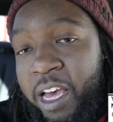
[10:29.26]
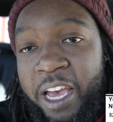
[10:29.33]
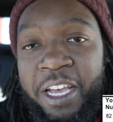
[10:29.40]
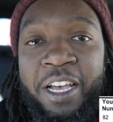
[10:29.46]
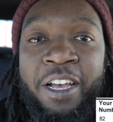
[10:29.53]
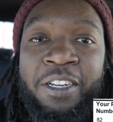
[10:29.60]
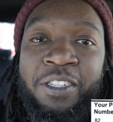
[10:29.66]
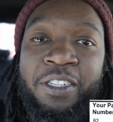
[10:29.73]

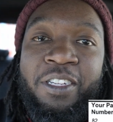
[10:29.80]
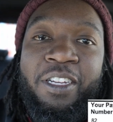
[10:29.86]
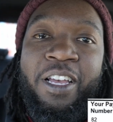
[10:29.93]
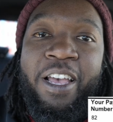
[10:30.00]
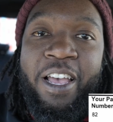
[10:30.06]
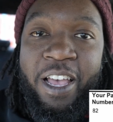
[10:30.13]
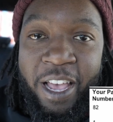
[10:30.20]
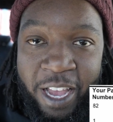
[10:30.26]

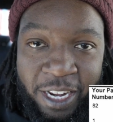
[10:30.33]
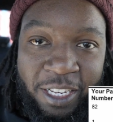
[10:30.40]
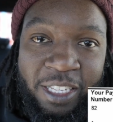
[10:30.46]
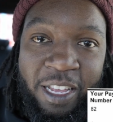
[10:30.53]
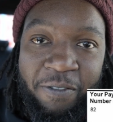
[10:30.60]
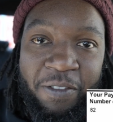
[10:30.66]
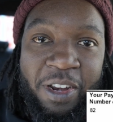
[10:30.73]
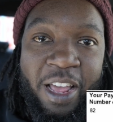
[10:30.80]

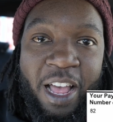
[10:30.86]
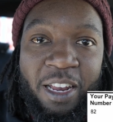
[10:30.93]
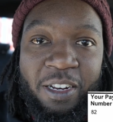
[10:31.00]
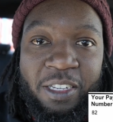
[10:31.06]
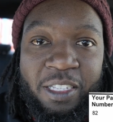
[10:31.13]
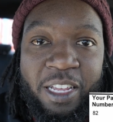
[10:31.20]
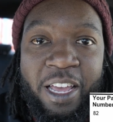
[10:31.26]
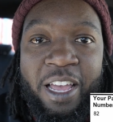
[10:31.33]

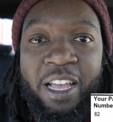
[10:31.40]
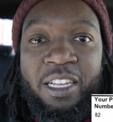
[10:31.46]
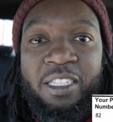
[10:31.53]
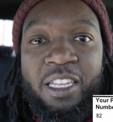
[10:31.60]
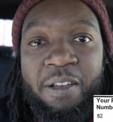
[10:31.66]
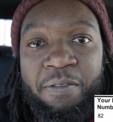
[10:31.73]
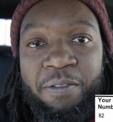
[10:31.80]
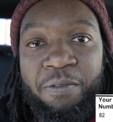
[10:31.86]

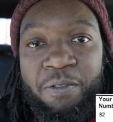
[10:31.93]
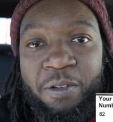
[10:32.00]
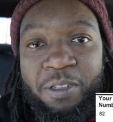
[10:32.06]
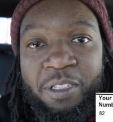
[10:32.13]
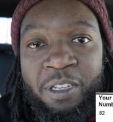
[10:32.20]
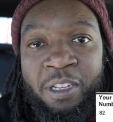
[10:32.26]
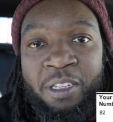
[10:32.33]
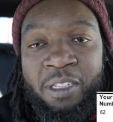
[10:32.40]

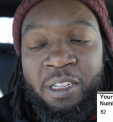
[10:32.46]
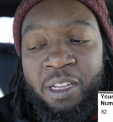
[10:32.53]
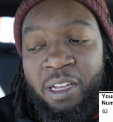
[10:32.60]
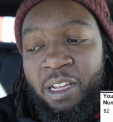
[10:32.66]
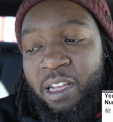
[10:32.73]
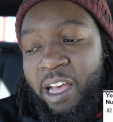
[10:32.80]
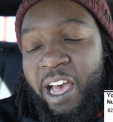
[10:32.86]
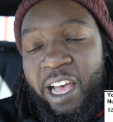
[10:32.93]
$887.74.
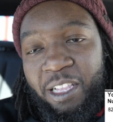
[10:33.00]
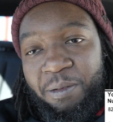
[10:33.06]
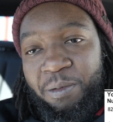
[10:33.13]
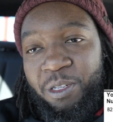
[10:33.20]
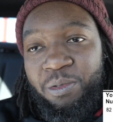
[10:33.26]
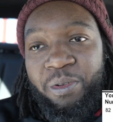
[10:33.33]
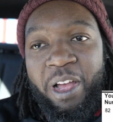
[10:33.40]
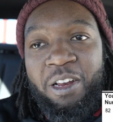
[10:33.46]
I had them
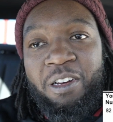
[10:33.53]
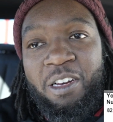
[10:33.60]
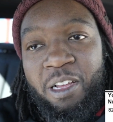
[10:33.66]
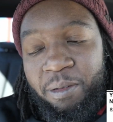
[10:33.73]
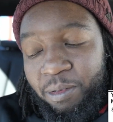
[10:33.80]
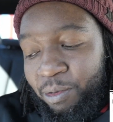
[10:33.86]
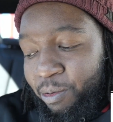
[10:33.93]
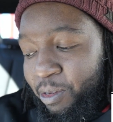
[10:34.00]
just rounded
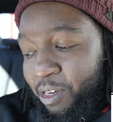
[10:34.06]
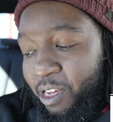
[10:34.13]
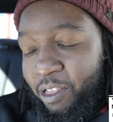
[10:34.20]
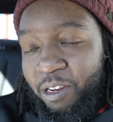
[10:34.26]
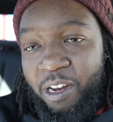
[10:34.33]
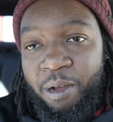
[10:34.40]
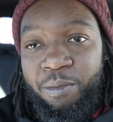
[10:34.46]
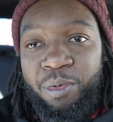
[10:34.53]
up to another
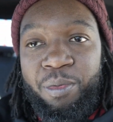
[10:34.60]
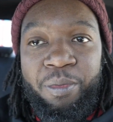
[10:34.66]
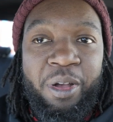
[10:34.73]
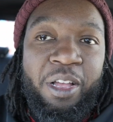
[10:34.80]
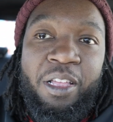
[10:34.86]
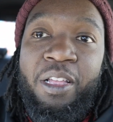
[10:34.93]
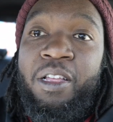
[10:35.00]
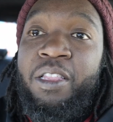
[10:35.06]
number,
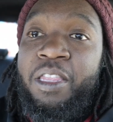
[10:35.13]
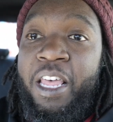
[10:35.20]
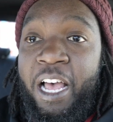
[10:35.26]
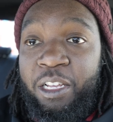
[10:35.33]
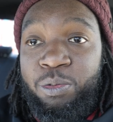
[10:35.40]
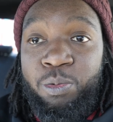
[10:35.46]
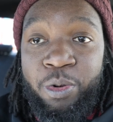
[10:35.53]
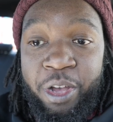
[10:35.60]
but
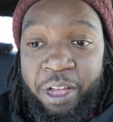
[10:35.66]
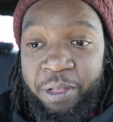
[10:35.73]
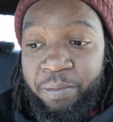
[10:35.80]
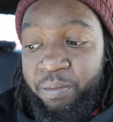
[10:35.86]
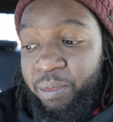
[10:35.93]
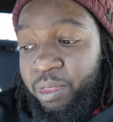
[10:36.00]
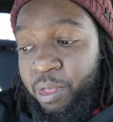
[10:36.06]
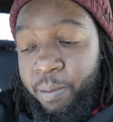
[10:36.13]
that's what
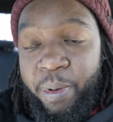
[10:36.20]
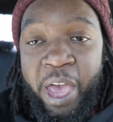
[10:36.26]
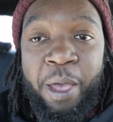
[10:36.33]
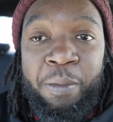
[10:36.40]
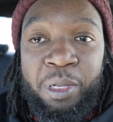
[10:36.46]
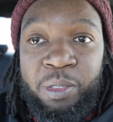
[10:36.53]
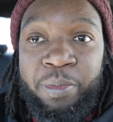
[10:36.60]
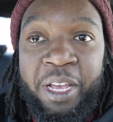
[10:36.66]
the
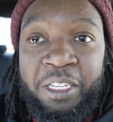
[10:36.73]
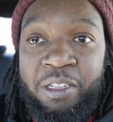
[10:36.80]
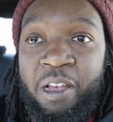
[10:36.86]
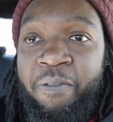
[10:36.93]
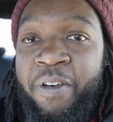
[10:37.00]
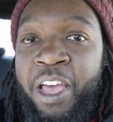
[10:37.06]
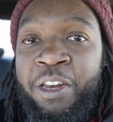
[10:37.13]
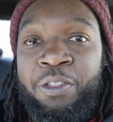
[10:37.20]
payments based
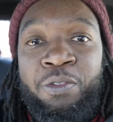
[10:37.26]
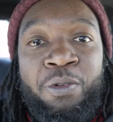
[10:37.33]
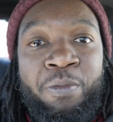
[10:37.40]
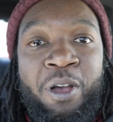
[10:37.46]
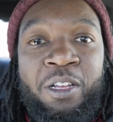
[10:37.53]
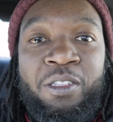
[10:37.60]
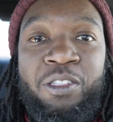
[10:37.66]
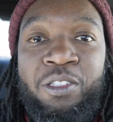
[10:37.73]
off 83
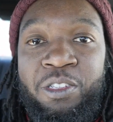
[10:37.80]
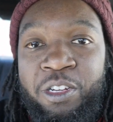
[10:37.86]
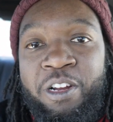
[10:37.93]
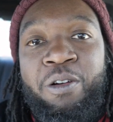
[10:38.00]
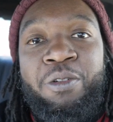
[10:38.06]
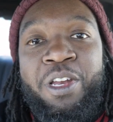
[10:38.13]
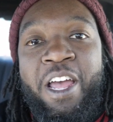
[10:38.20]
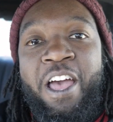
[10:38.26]
months,
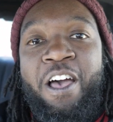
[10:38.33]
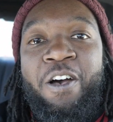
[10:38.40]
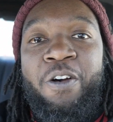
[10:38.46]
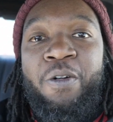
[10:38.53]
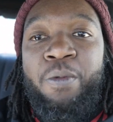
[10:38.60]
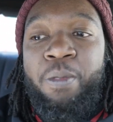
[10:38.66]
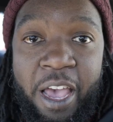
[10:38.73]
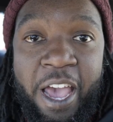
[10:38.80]
0 down,
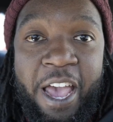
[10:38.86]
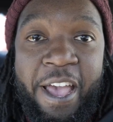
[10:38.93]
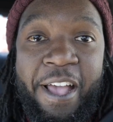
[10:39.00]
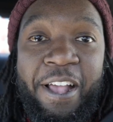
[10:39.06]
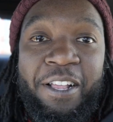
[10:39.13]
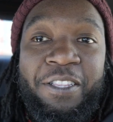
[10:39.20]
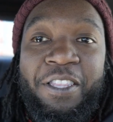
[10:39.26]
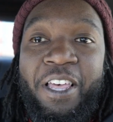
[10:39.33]

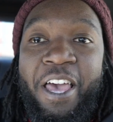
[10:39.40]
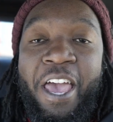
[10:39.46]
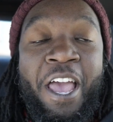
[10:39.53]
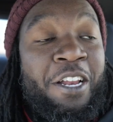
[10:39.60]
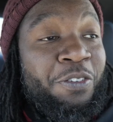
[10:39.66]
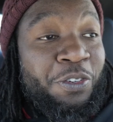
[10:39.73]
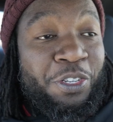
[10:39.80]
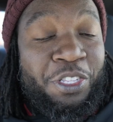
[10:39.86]
and the
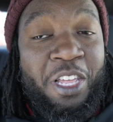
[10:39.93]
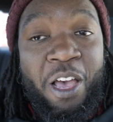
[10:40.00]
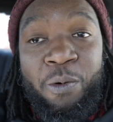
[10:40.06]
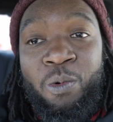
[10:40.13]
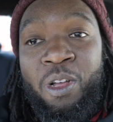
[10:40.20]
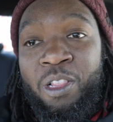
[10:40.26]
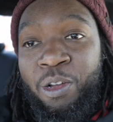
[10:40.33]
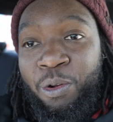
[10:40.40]
interest that
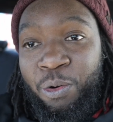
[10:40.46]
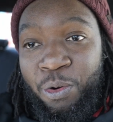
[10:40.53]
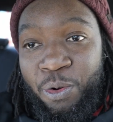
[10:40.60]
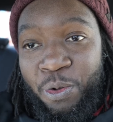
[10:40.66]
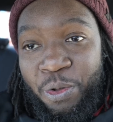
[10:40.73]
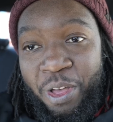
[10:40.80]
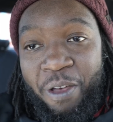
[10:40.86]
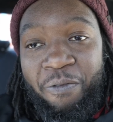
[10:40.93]
will
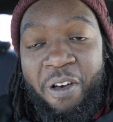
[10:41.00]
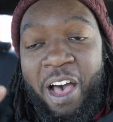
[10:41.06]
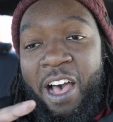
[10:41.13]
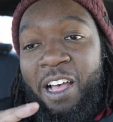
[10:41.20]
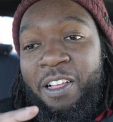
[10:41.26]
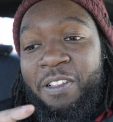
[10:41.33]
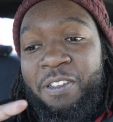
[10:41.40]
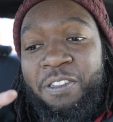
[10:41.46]
accrue if
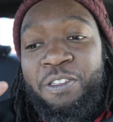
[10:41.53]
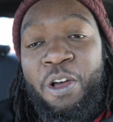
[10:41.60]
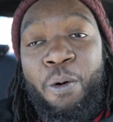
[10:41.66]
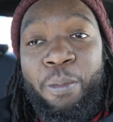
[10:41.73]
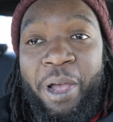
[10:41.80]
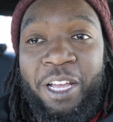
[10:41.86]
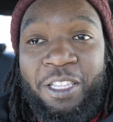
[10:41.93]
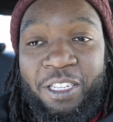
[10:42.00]
I don't
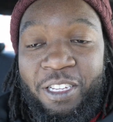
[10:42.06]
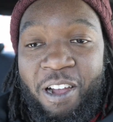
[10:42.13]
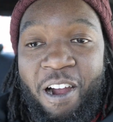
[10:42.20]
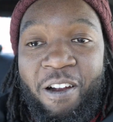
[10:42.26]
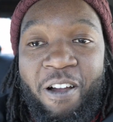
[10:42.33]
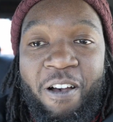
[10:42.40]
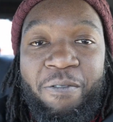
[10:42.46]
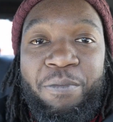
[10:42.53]
pay this
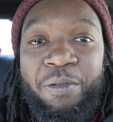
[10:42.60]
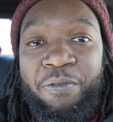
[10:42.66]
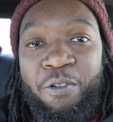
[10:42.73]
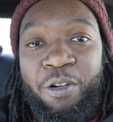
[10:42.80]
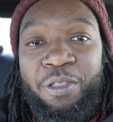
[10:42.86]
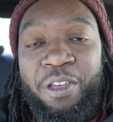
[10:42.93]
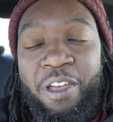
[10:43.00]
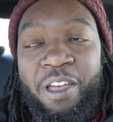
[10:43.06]
car off
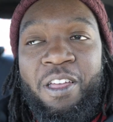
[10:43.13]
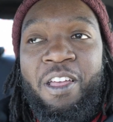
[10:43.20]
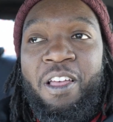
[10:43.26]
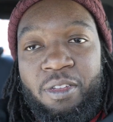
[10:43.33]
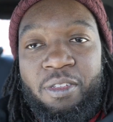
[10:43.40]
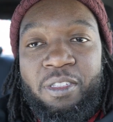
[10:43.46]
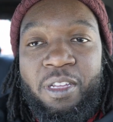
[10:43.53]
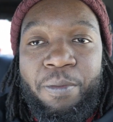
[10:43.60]
before then.
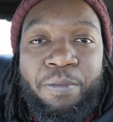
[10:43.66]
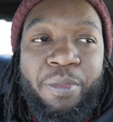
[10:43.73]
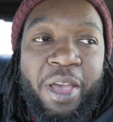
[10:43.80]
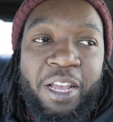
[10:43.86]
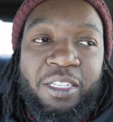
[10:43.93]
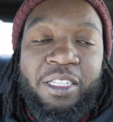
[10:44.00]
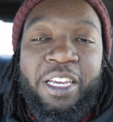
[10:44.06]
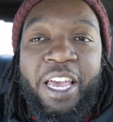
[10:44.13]
Some
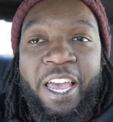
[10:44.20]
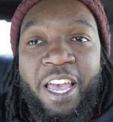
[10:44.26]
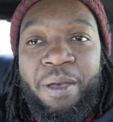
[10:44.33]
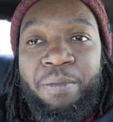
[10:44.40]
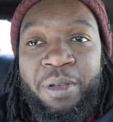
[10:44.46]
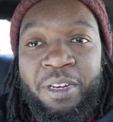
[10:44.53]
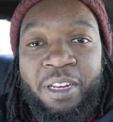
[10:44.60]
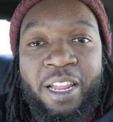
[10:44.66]
banks can
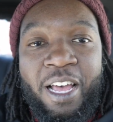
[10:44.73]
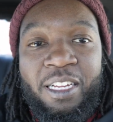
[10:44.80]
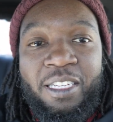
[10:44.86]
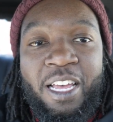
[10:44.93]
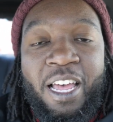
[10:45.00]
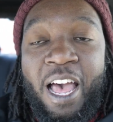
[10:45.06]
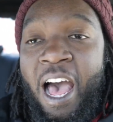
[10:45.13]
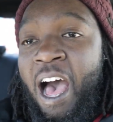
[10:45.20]
penalize
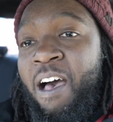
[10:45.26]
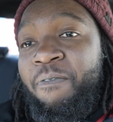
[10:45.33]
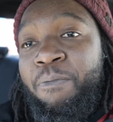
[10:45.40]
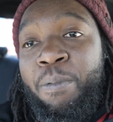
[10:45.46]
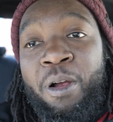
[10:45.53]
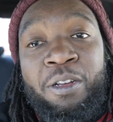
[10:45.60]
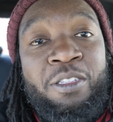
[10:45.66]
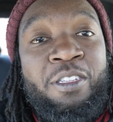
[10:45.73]
that. I've
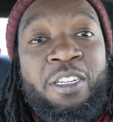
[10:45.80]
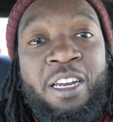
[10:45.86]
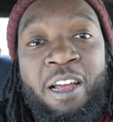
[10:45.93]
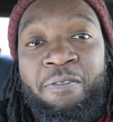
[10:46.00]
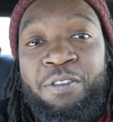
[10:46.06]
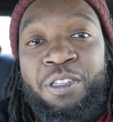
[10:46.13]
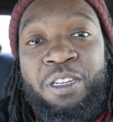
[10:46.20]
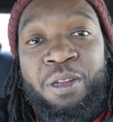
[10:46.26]
personally
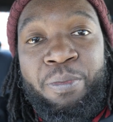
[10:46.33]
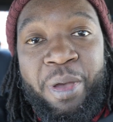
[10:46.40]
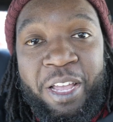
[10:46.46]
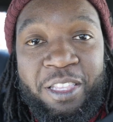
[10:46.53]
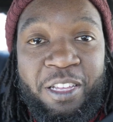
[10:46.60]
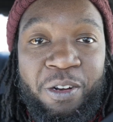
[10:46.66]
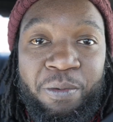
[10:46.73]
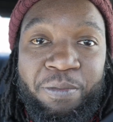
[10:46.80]
never seen a
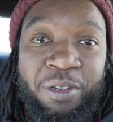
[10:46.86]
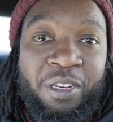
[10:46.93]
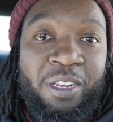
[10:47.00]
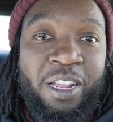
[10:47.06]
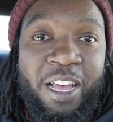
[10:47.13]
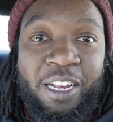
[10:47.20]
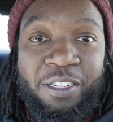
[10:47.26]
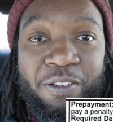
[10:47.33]
bank that'll
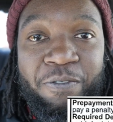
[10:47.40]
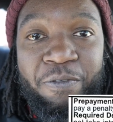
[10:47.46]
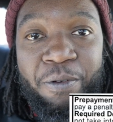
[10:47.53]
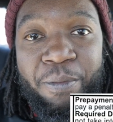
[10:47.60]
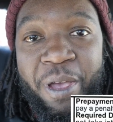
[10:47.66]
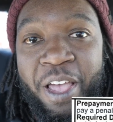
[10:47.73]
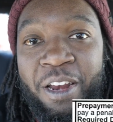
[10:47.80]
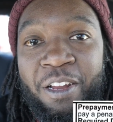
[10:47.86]
penalize you for
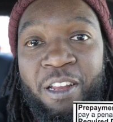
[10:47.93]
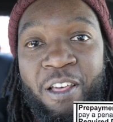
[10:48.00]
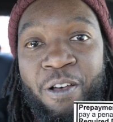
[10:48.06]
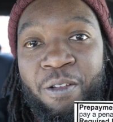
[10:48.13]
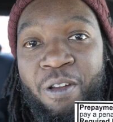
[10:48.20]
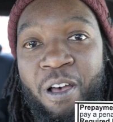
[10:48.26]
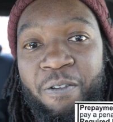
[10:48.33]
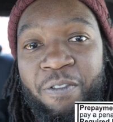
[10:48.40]
paying the
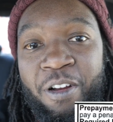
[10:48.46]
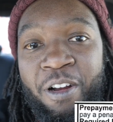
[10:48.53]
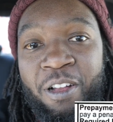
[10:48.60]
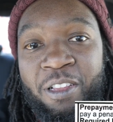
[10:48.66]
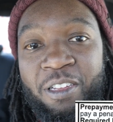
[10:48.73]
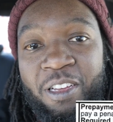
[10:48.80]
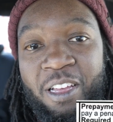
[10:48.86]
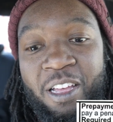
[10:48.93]
loan off
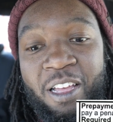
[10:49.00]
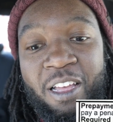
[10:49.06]
early.